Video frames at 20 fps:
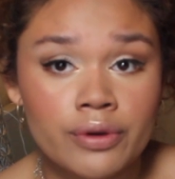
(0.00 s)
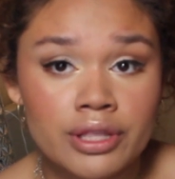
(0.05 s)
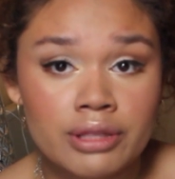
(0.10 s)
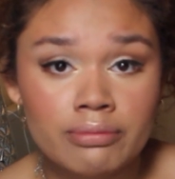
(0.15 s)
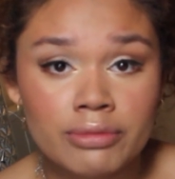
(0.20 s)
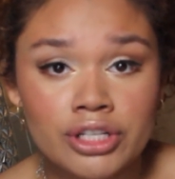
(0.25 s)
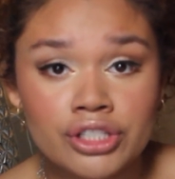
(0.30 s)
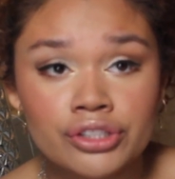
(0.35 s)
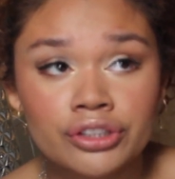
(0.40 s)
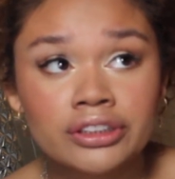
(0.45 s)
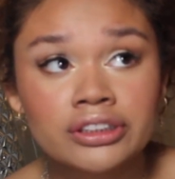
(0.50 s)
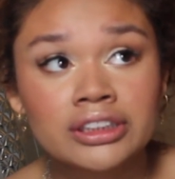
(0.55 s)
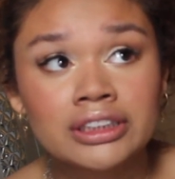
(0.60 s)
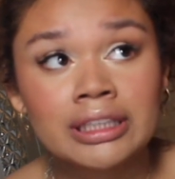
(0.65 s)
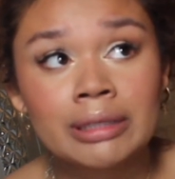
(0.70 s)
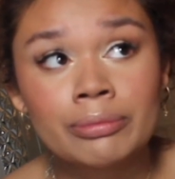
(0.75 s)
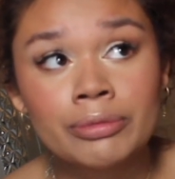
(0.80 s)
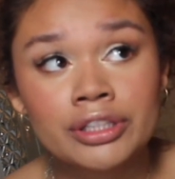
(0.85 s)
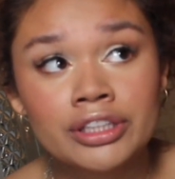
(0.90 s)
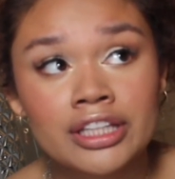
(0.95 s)
with. Make sure it's
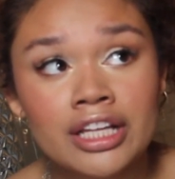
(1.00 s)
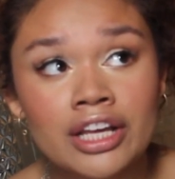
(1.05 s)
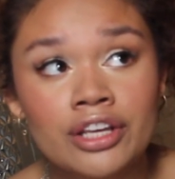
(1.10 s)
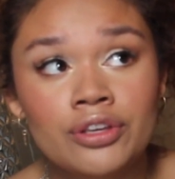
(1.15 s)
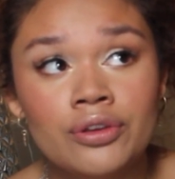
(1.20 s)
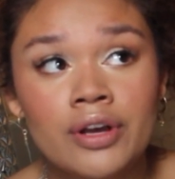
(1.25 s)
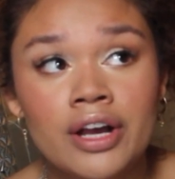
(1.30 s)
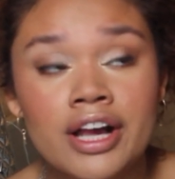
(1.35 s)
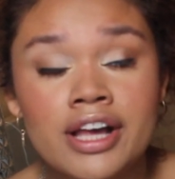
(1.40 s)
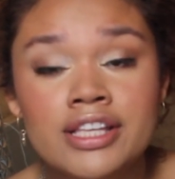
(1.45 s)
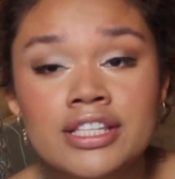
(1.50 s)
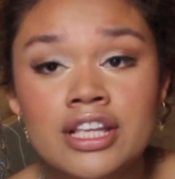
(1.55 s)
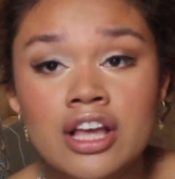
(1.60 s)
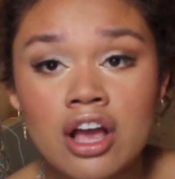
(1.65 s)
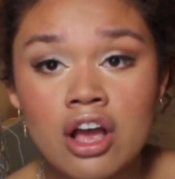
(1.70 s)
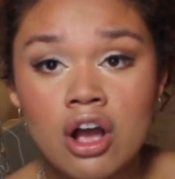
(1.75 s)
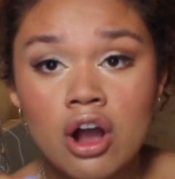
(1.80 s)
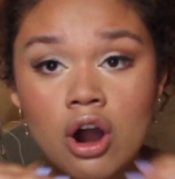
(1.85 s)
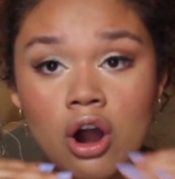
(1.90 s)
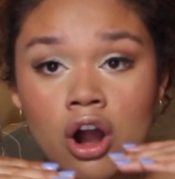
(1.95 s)
someone that you guys
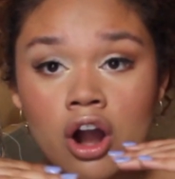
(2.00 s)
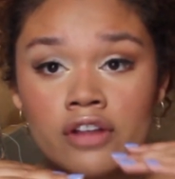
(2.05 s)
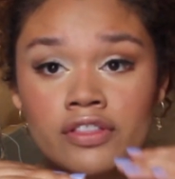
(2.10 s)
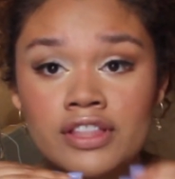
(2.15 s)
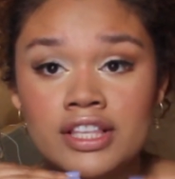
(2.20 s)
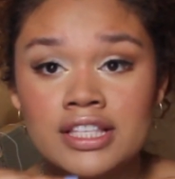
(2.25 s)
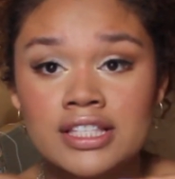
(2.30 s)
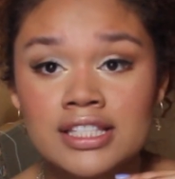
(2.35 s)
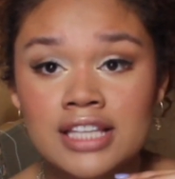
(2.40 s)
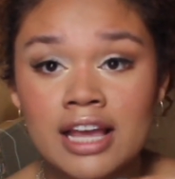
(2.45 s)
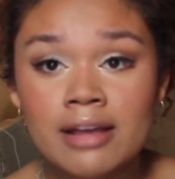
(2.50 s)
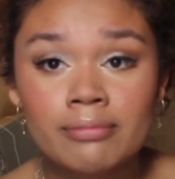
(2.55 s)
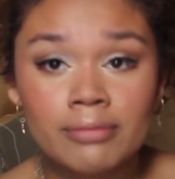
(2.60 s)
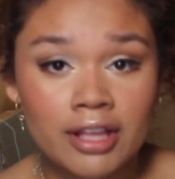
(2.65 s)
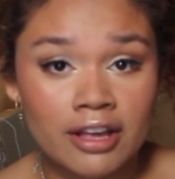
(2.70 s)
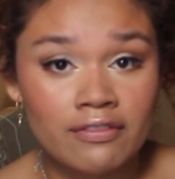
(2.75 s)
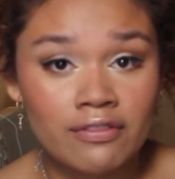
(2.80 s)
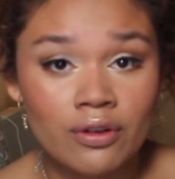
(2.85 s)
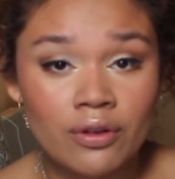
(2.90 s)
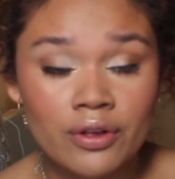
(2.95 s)
are on the same
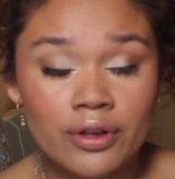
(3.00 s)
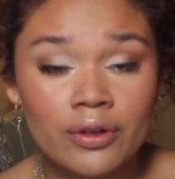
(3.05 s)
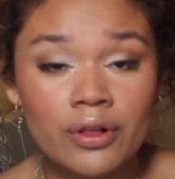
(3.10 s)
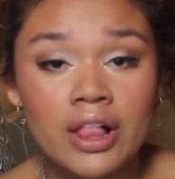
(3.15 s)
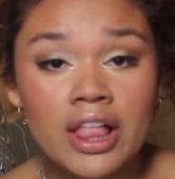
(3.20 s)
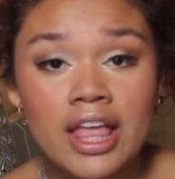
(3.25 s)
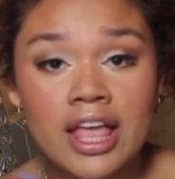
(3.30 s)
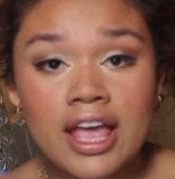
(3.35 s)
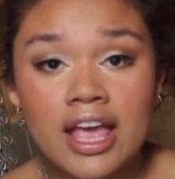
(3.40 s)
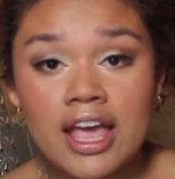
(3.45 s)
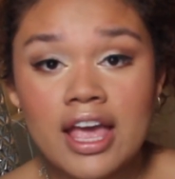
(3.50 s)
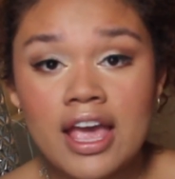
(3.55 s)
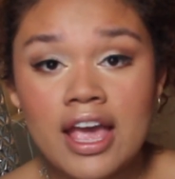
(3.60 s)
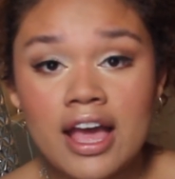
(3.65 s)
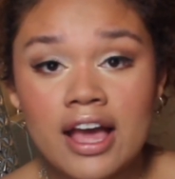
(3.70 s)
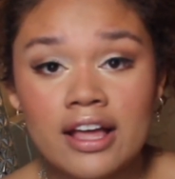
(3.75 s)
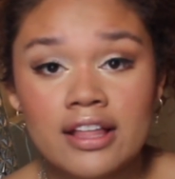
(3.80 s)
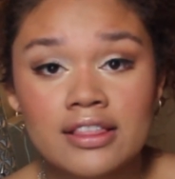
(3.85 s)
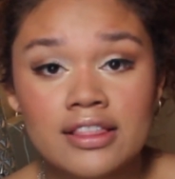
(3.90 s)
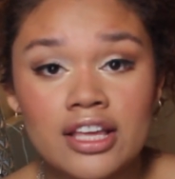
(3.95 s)
level
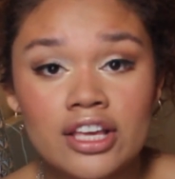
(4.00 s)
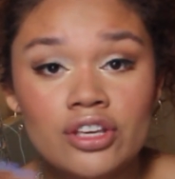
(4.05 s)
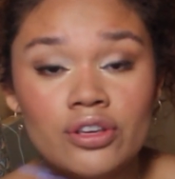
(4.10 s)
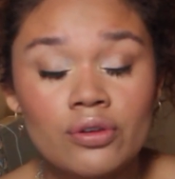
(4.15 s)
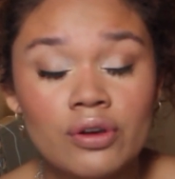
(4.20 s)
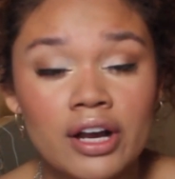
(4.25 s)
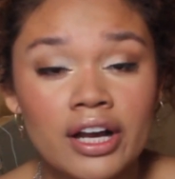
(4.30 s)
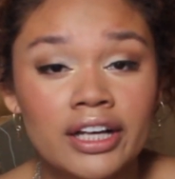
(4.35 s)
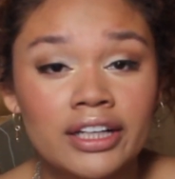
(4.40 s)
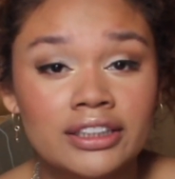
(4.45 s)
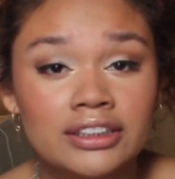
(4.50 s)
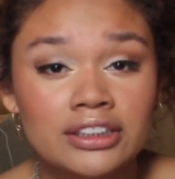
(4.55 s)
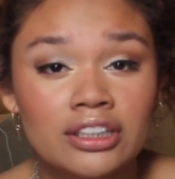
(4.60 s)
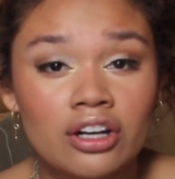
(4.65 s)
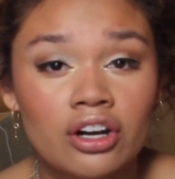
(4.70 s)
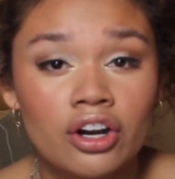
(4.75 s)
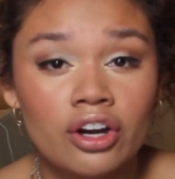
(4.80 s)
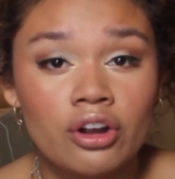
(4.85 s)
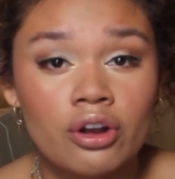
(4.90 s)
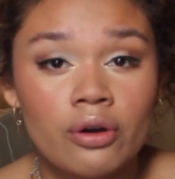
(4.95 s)
and that you guys
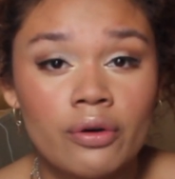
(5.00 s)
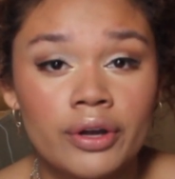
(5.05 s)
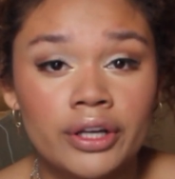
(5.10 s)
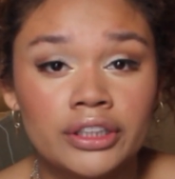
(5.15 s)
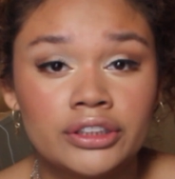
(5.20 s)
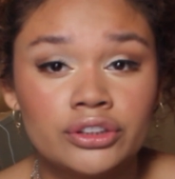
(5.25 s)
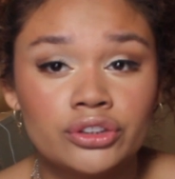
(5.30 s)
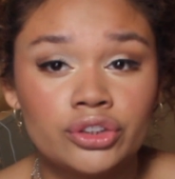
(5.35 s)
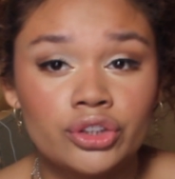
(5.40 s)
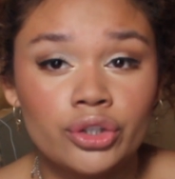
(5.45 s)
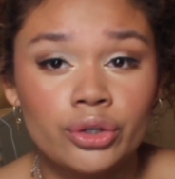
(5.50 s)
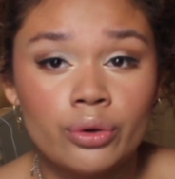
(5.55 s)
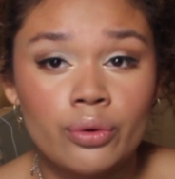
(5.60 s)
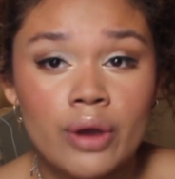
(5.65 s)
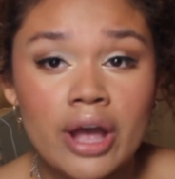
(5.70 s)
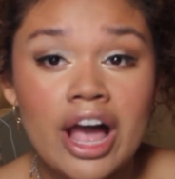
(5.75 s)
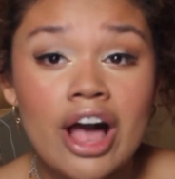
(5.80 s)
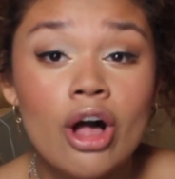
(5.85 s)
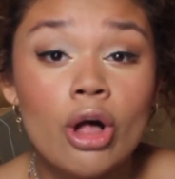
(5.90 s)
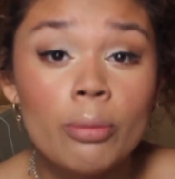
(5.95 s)
are going to
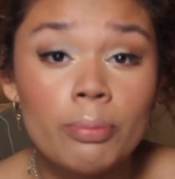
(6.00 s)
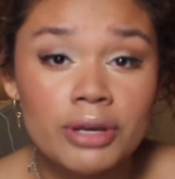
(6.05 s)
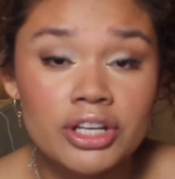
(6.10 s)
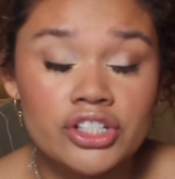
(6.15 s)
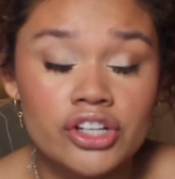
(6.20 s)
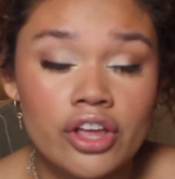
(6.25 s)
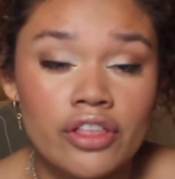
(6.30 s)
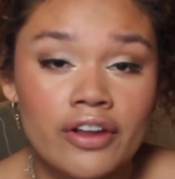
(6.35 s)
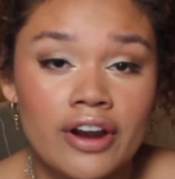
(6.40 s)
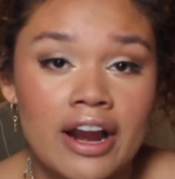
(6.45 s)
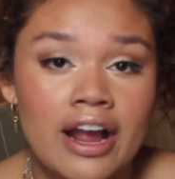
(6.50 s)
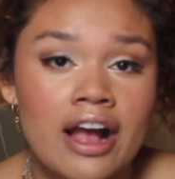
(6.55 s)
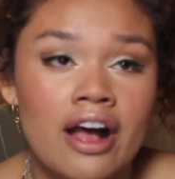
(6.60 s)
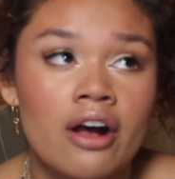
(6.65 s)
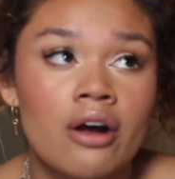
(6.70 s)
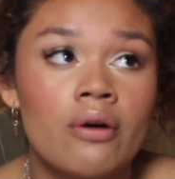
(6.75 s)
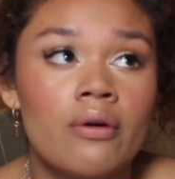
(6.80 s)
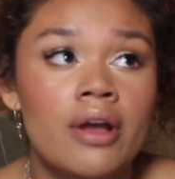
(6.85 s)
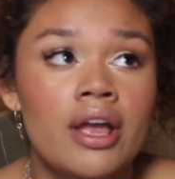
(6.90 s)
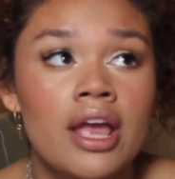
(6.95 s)
help each other
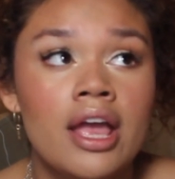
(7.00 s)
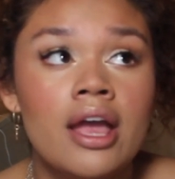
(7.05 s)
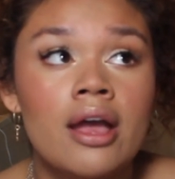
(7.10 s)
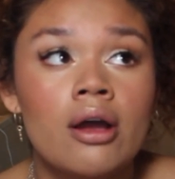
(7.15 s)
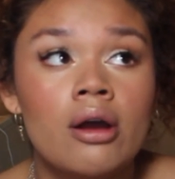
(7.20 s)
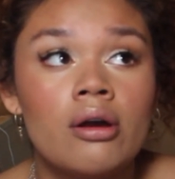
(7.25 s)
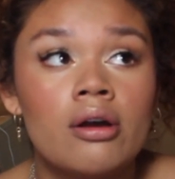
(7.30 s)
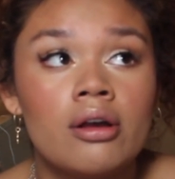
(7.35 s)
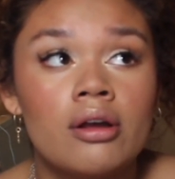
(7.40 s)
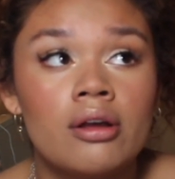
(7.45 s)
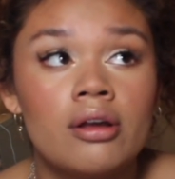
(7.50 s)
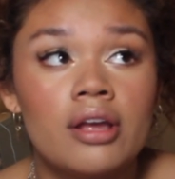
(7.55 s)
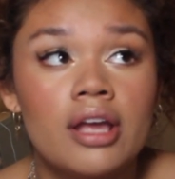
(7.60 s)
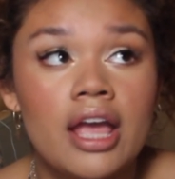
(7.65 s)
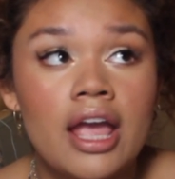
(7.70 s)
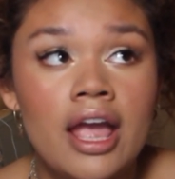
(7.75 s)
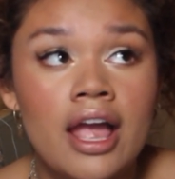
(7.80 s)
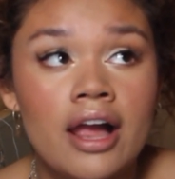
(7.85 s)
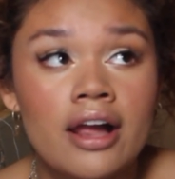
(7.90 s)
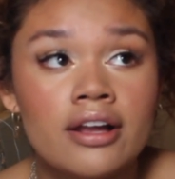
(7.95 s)
out
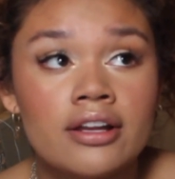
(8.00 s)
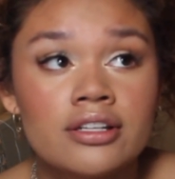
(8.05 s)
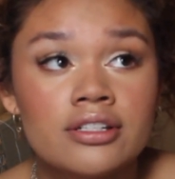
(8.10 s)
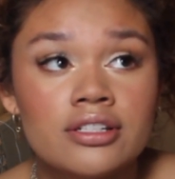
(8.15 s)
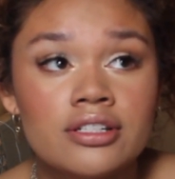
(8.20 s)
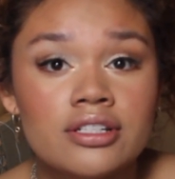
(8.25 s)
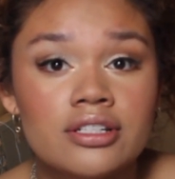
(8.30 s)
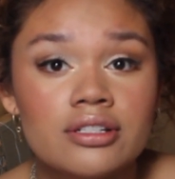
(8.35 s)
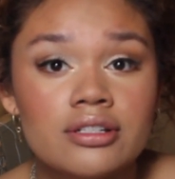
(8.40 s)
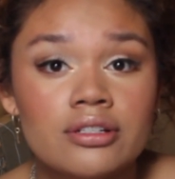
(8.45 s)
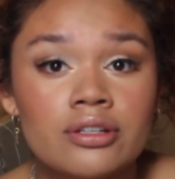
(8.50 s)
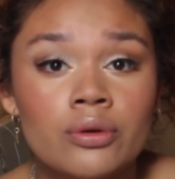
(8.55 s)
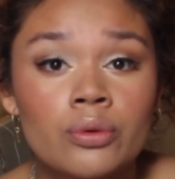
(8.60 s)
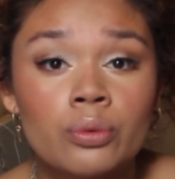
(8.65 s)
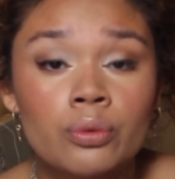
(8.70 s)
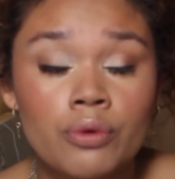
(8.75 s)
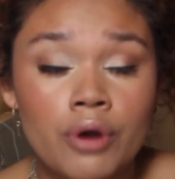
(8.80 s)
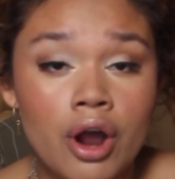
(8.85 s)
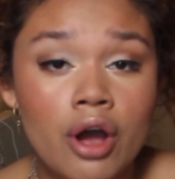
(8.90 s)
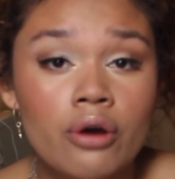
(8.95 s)
and
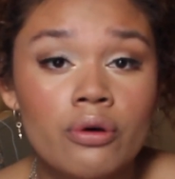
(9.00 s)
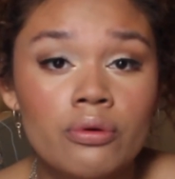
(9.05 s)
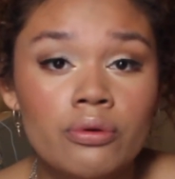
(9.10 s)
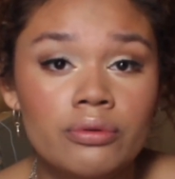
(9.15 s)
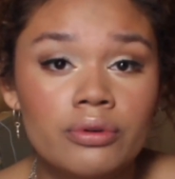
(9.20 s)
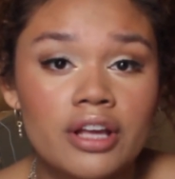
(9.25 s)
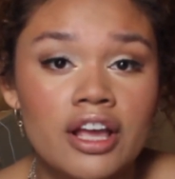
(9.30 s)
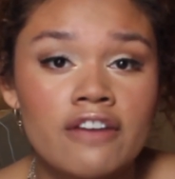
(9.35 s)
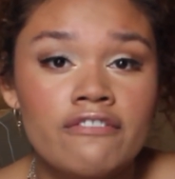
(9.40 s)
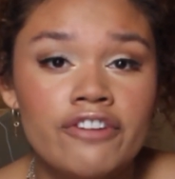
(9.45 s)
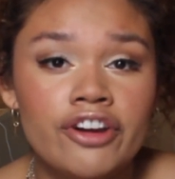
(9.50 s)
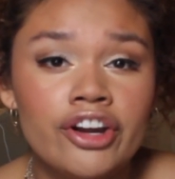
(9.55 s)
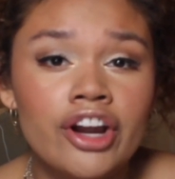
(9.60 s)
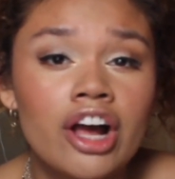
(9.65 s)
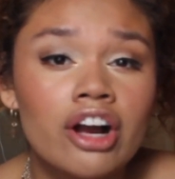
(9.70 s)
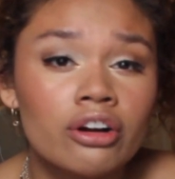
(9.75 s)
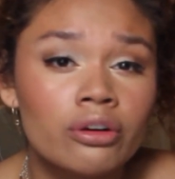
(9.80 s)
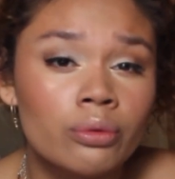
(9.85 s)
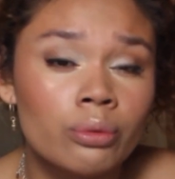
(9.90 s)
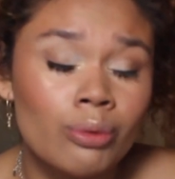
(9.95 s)
grow. If you're
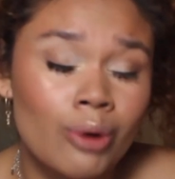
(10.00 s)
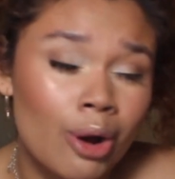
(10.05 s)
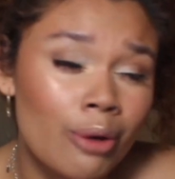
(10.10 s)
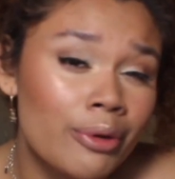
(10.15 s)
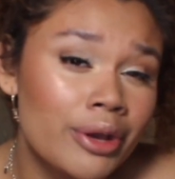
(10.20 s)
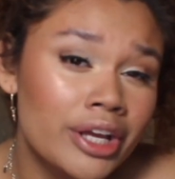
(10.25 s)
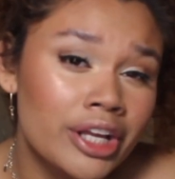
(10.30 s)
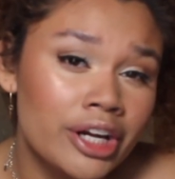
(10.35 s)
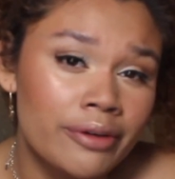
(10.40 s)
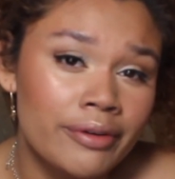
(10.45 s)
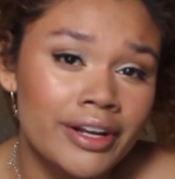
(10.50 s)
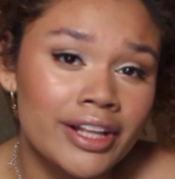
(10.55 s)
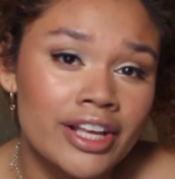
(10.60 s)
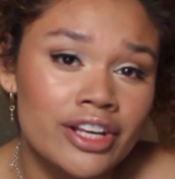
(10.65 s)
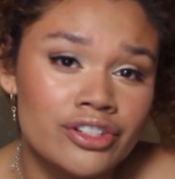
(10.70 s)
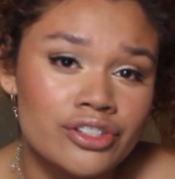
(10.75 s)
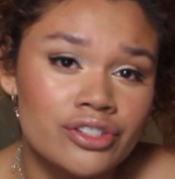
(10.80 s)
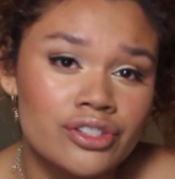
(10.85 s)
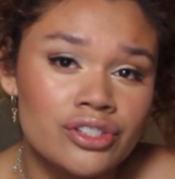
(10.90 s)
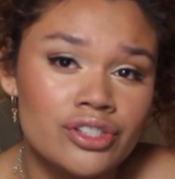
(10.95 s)
not growing in a
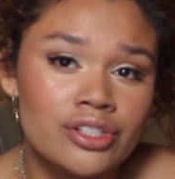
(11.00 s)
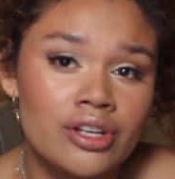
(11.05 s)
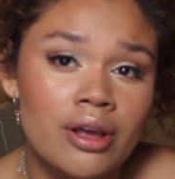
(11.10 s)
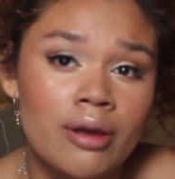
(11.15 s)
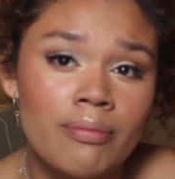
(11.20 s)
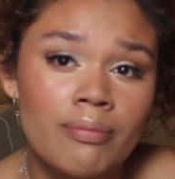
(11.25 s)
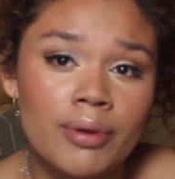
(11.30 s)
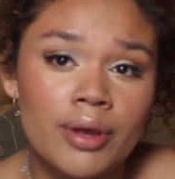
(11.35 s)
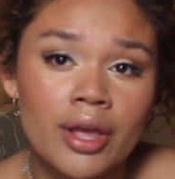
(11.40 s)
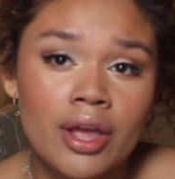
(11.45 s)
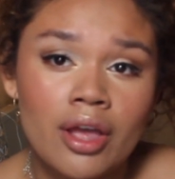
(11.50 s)
relationship,